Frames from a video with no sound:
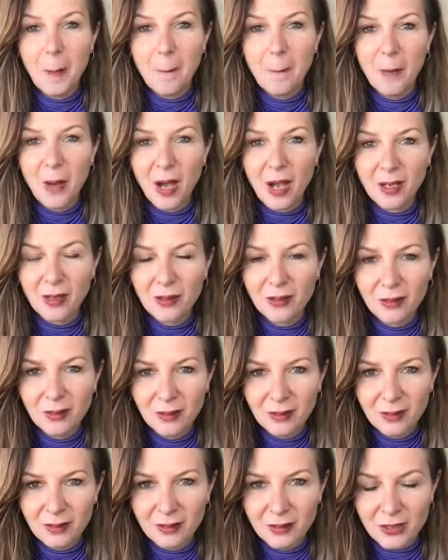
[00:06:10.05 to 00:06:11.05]
My
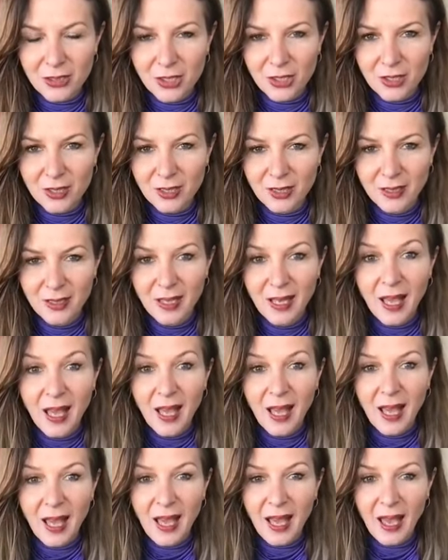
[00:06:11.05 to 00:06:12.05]
gosh,
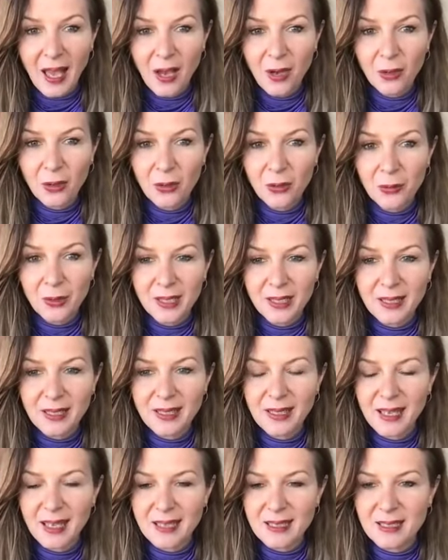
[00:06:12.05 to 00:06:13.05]
how
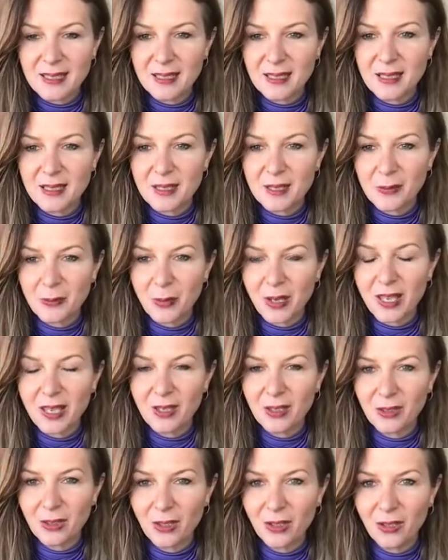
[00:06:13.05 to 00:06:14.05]
quick has this
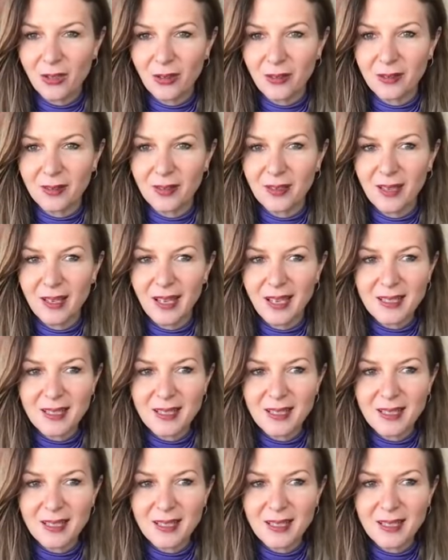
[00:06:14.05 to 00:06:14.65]
week gone?